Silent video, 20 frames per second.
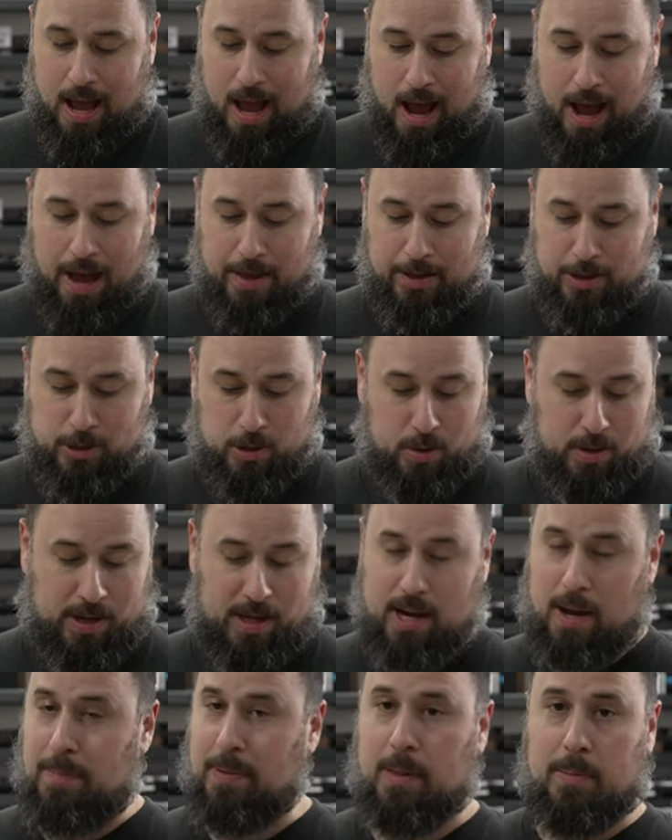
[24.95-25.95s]
Uh, there's only a
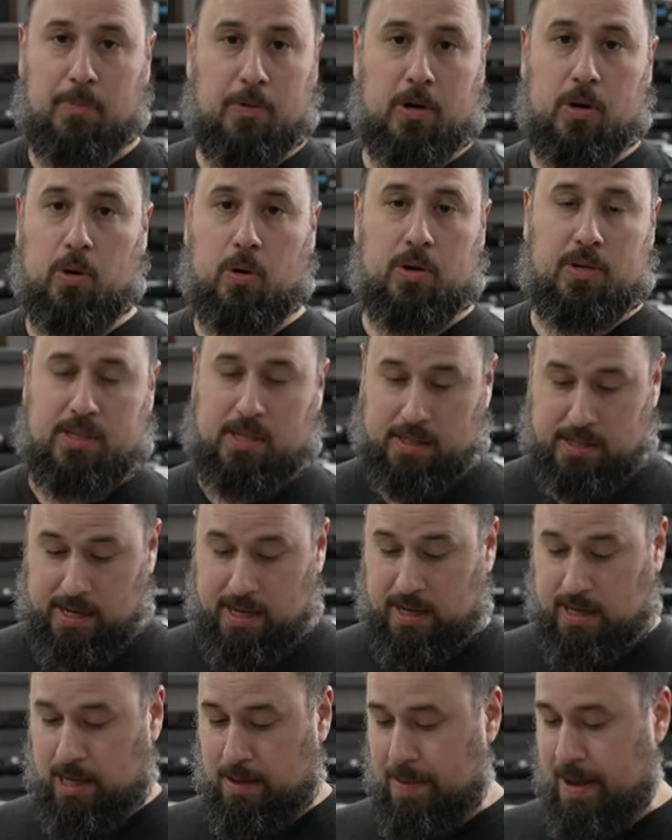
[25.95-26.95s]
couple of pre-orders to
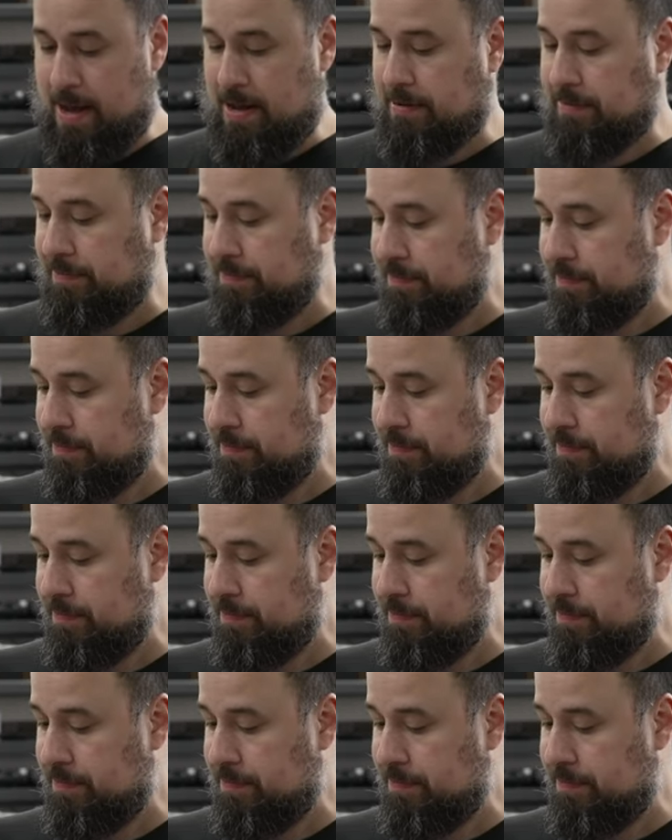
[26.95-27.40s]
tell you about.